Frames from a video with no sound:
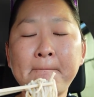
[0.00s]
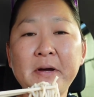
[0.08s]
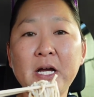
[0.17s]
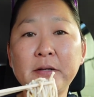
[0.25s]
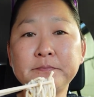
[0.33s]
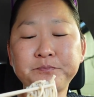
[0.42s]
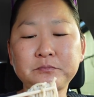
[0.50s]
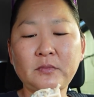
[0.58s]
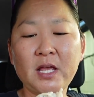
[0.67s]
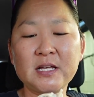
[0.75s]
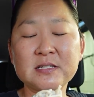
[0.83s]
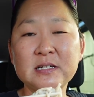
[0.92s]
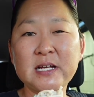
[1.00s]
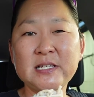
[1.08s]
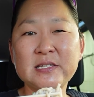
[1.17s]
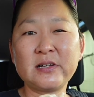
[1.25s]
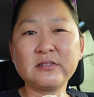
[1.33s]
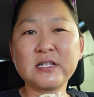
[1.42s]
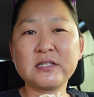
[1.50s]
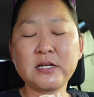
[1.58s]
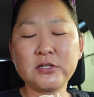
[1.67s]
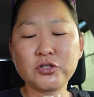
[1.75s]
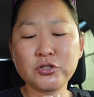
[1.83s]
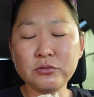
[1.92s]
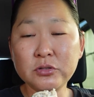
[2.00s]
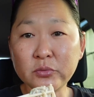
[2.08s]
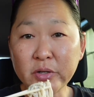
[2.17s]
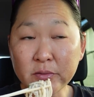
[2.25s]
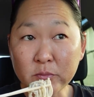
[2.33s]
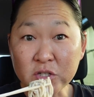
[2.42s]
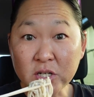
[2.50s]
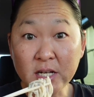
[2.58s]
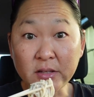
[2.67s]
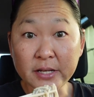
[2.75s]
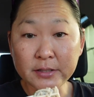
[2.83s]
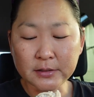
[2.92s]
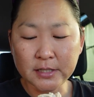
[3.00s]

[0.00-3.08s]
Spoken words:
but has a nice al dente chew to it, which I like.